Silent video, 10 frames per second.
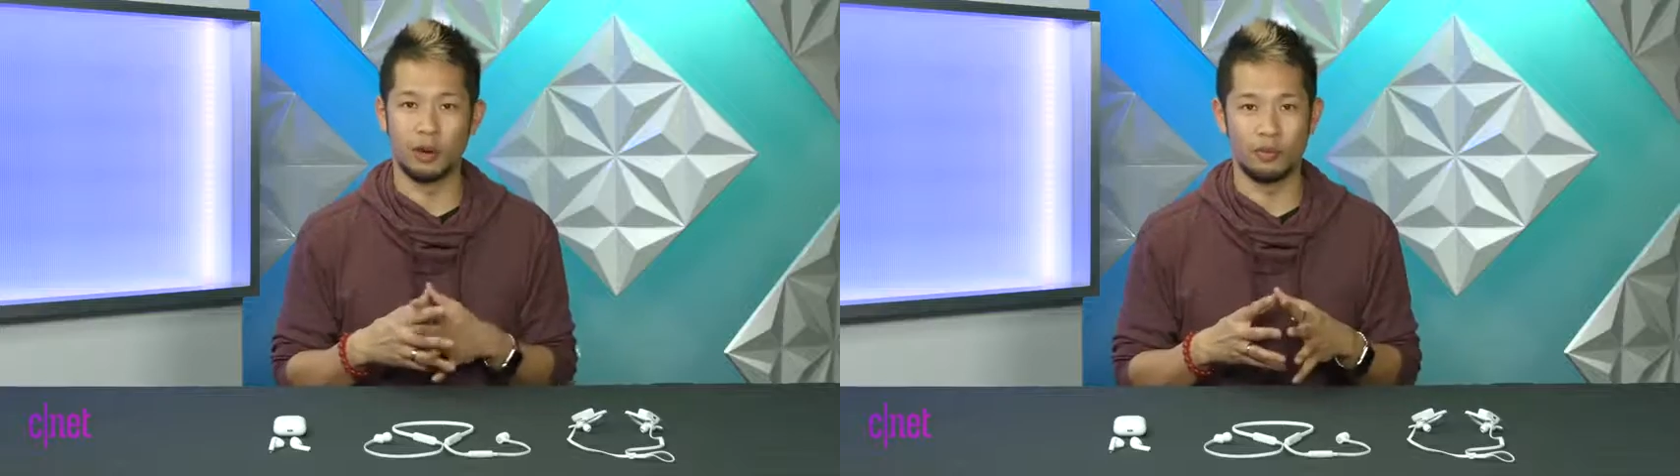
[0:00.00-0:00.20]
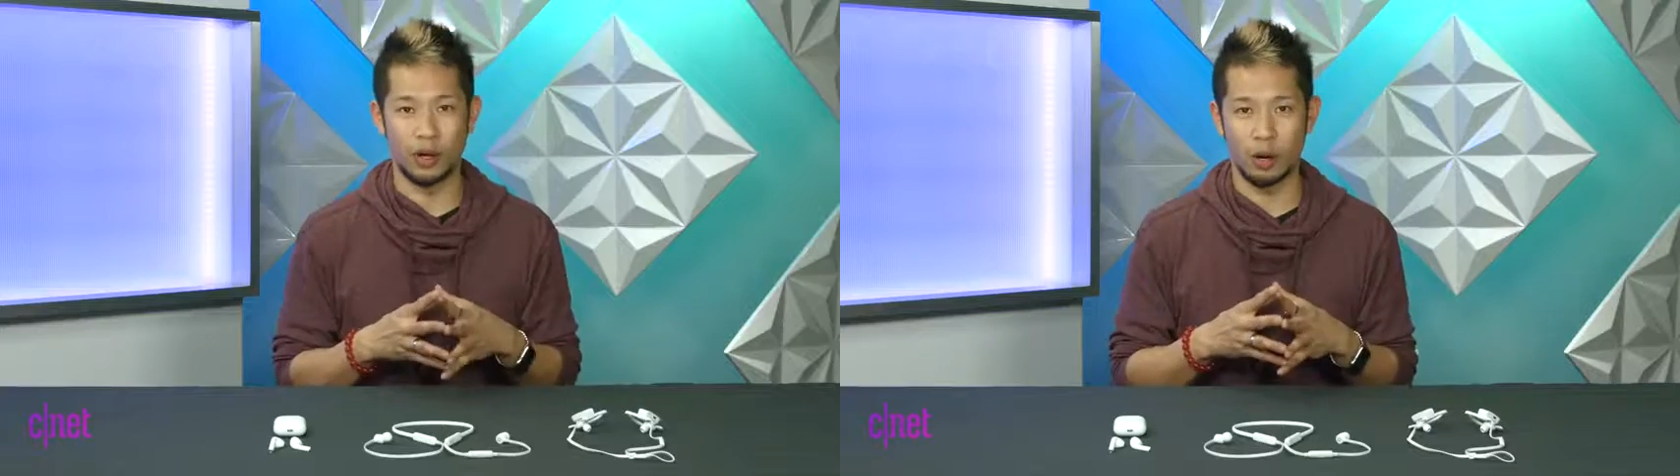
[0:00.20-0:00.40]

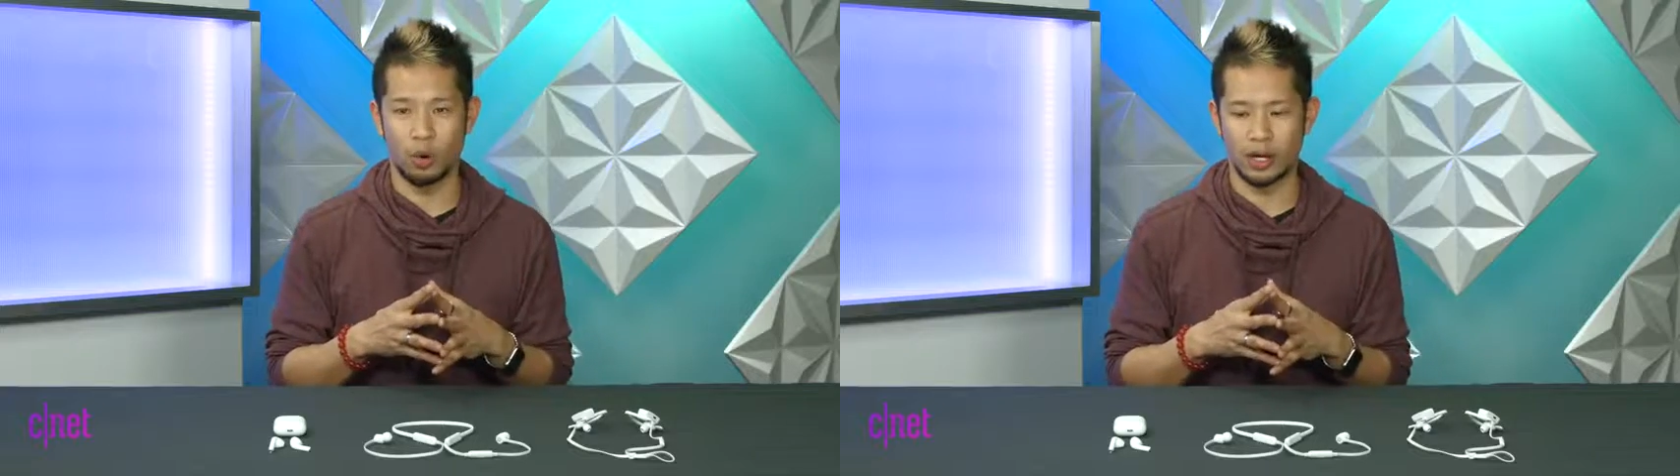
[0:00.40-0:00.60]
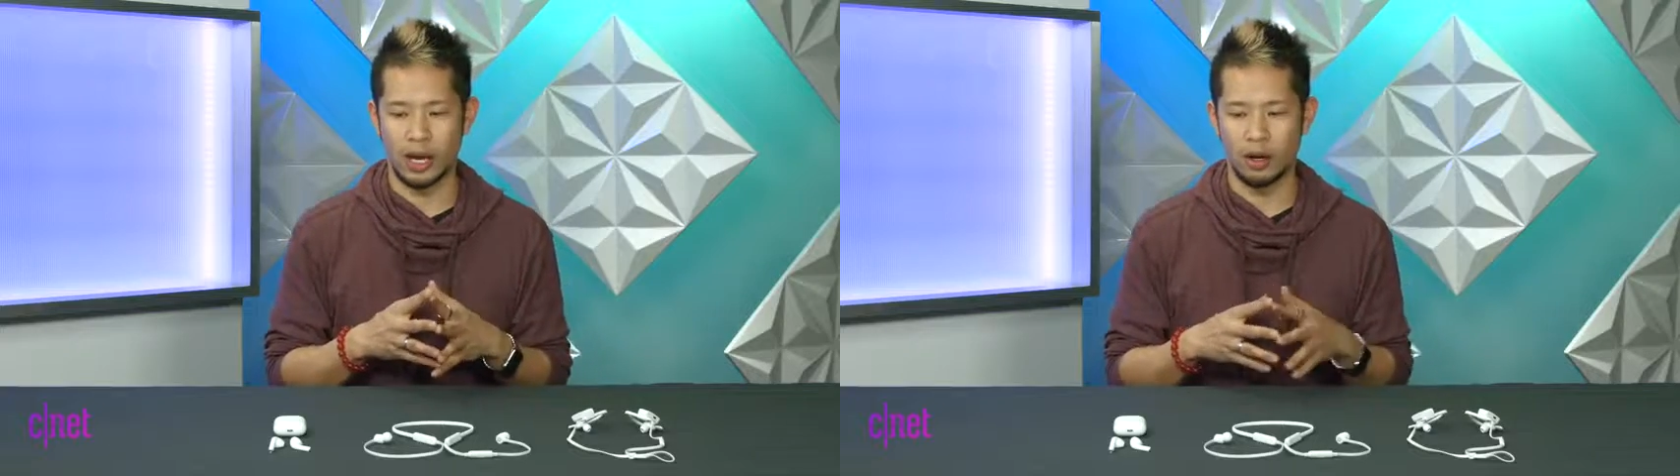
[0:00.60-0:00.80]
them when I
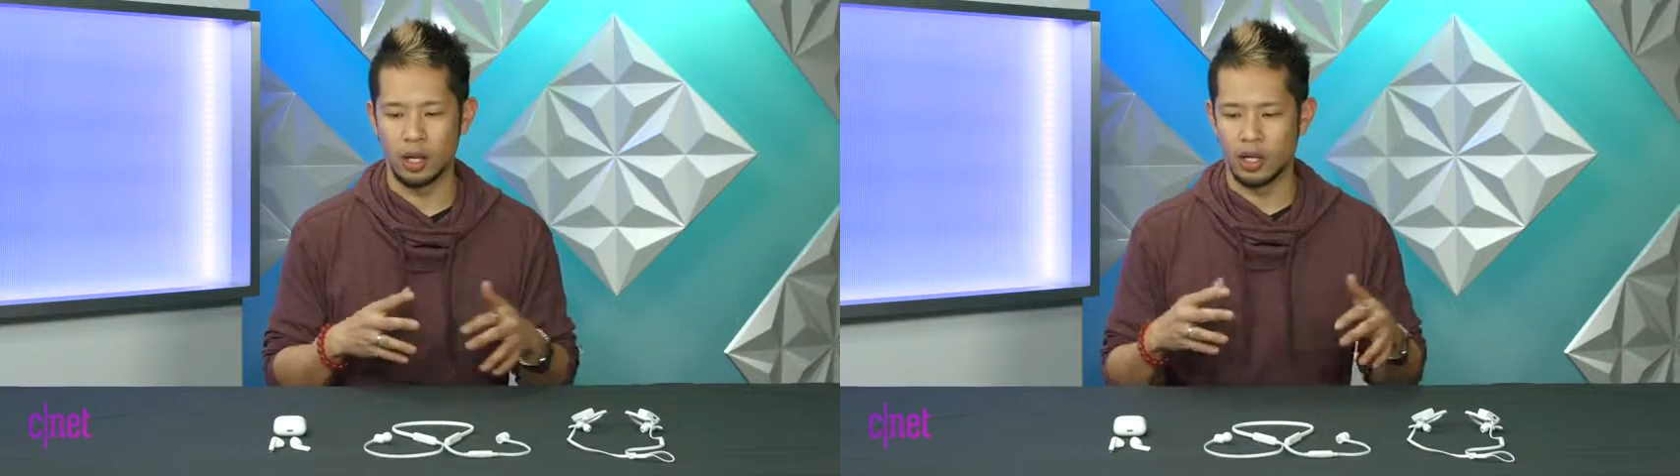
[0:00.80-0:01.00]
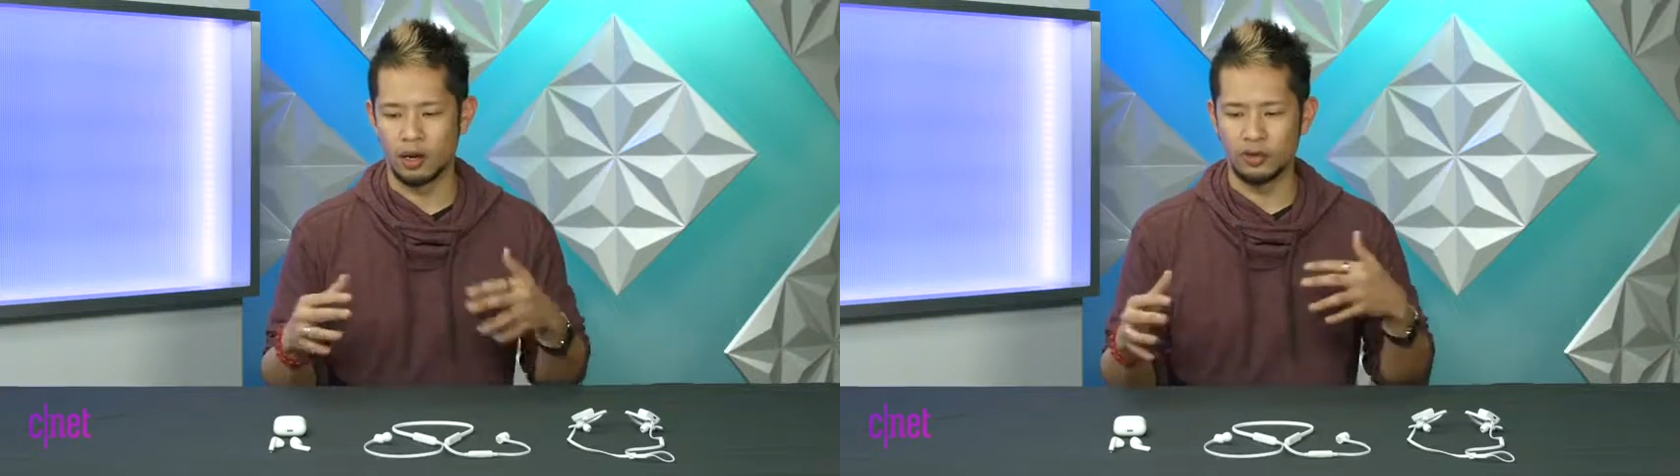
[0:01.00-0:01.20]
work
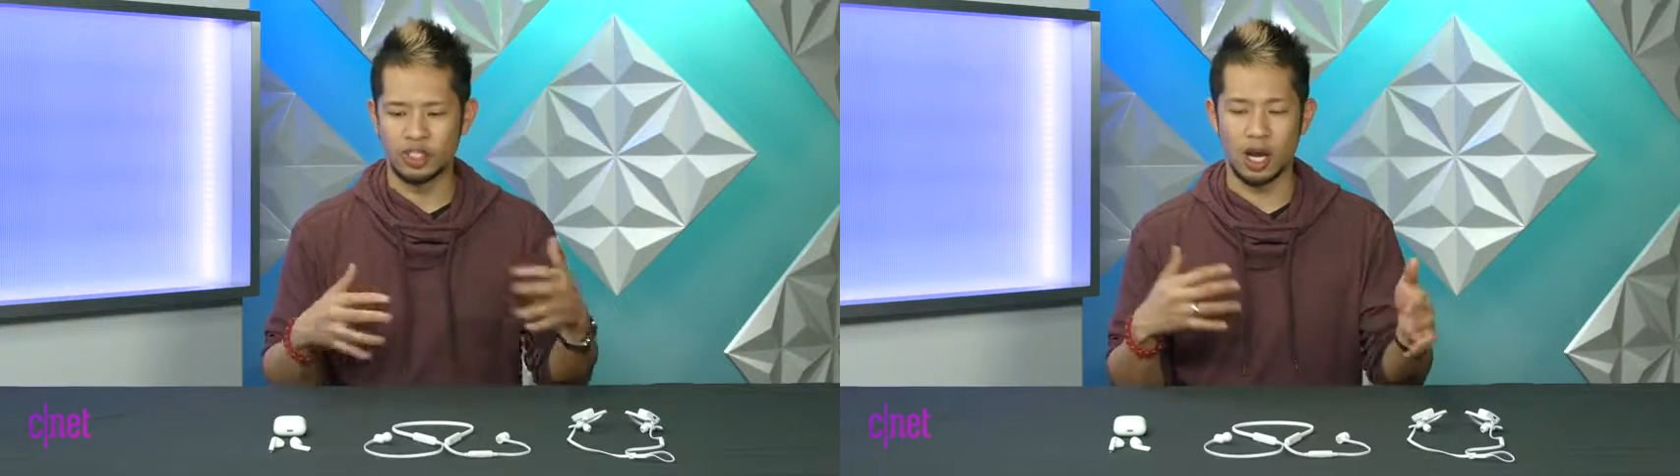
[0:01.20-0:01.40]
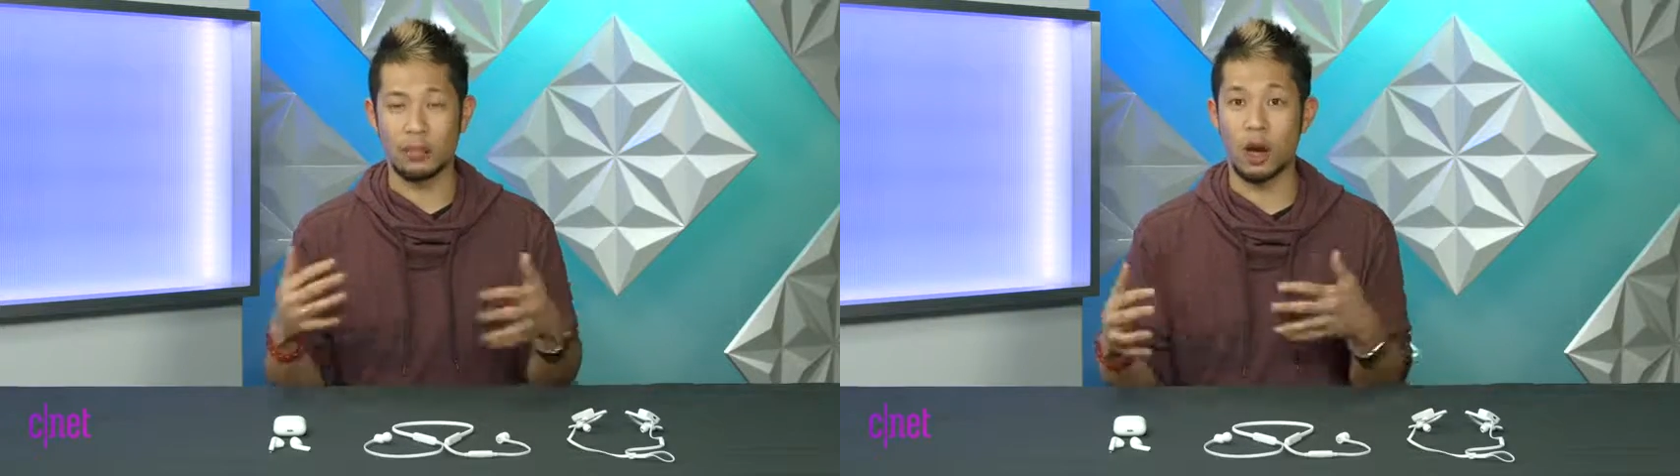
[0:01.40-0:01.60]
out. Now, if
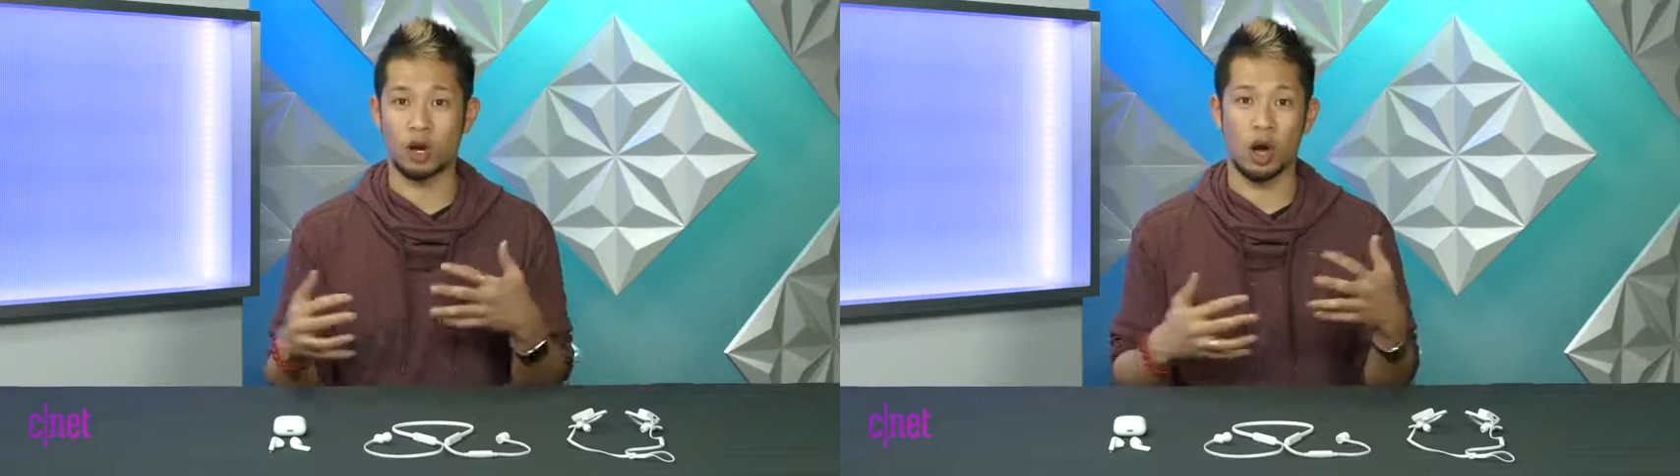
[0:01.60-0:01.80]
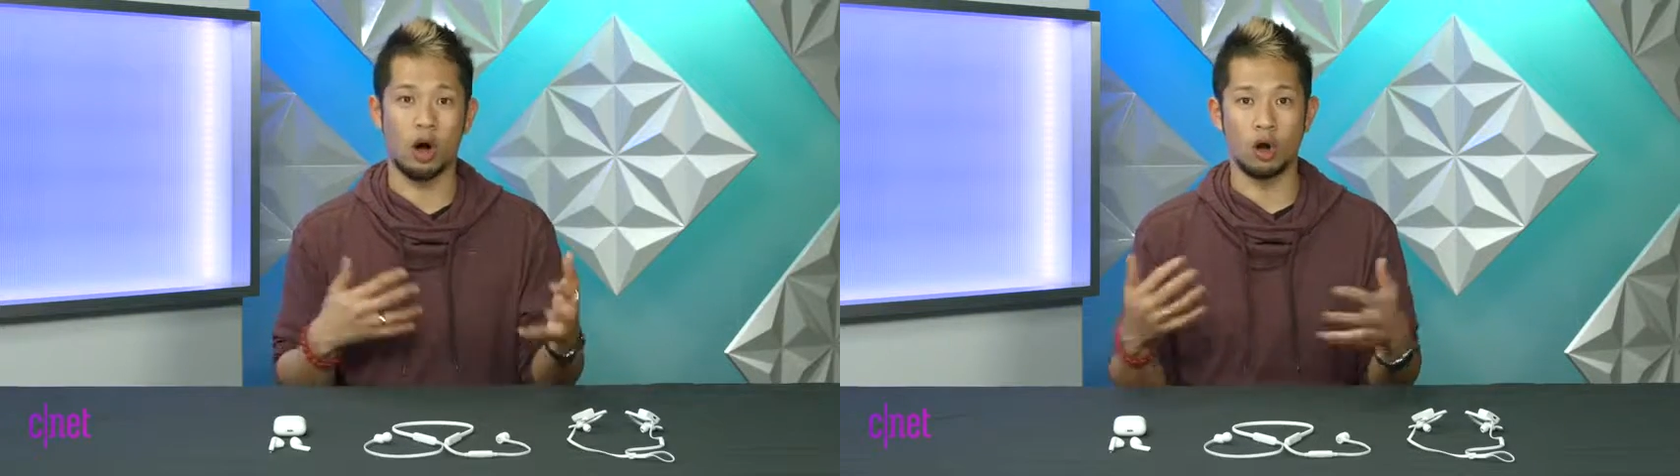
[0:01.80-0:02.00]
we talk
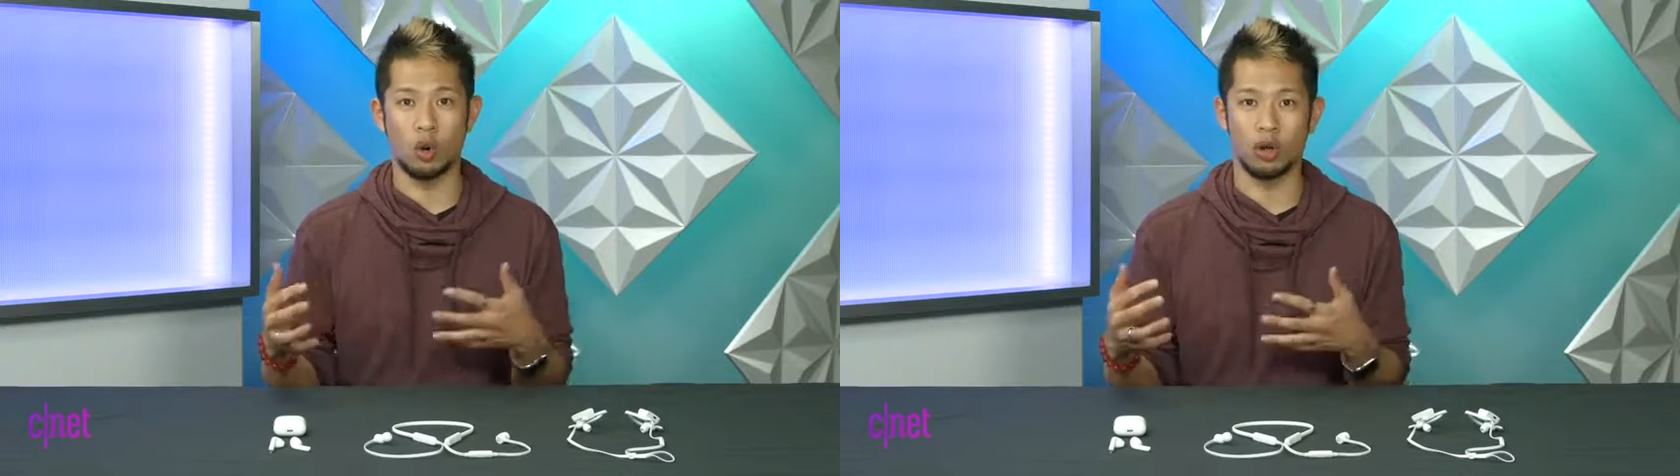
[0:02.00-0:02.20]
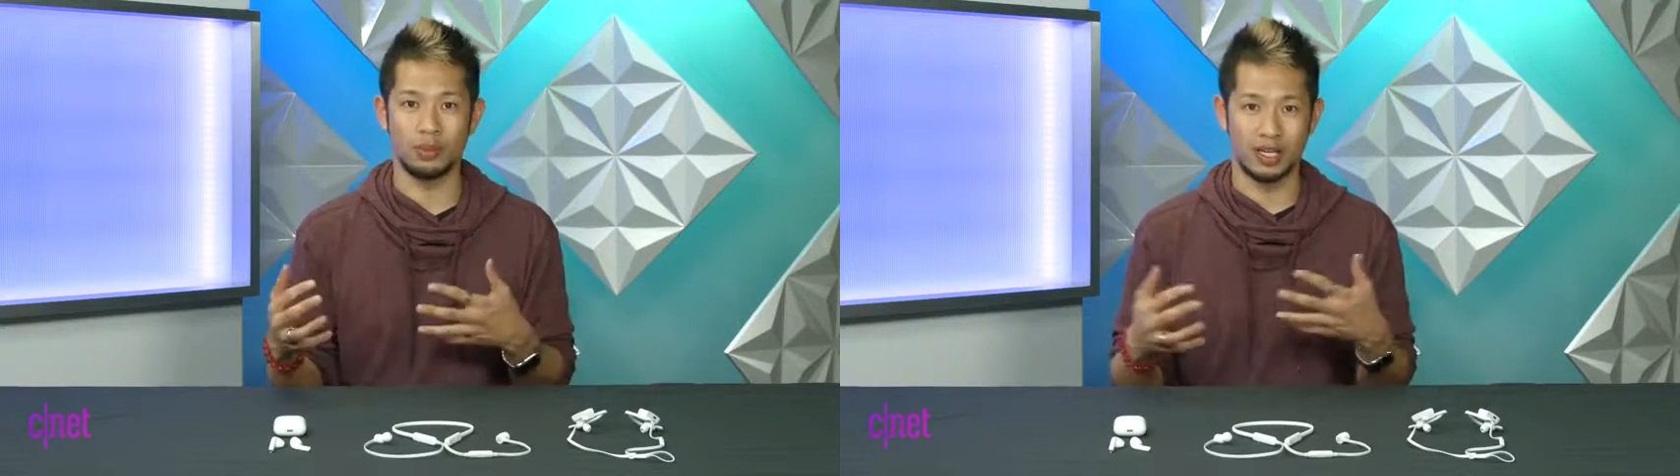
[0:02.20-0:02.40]
about call
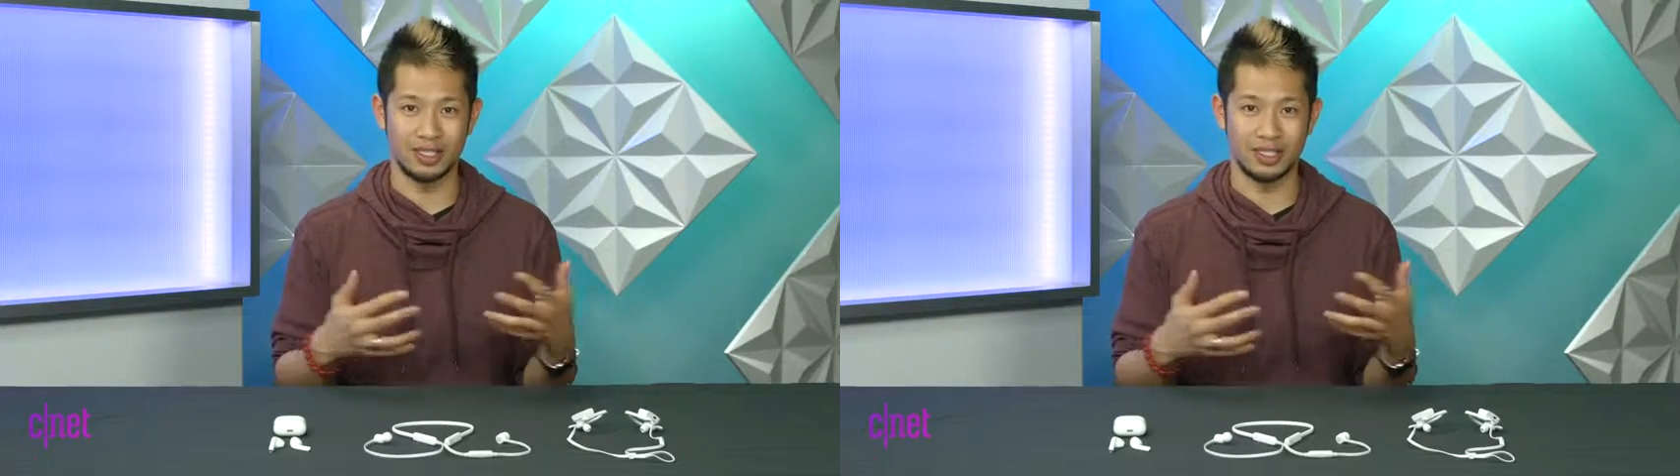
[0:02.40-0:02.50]
quality,